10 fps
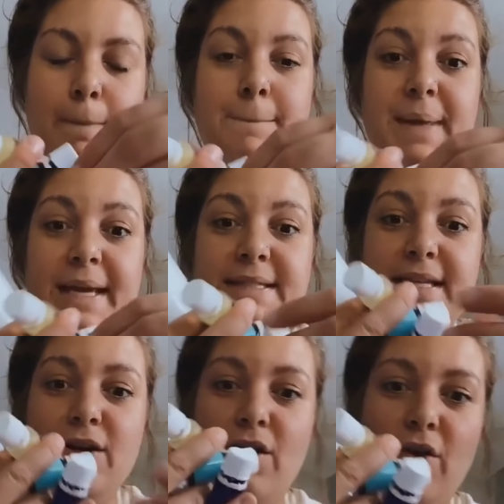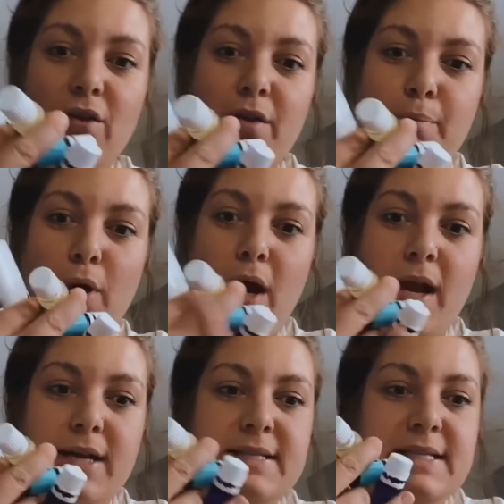big deal
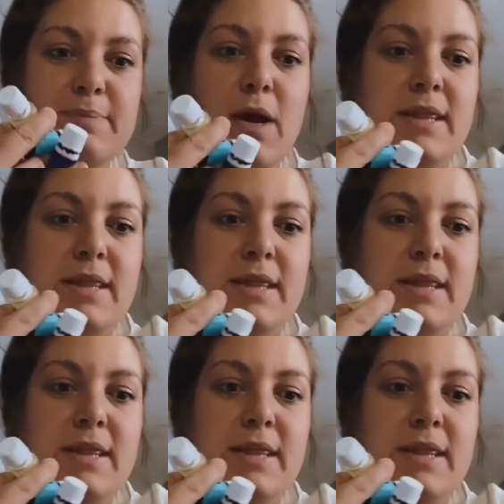products this month.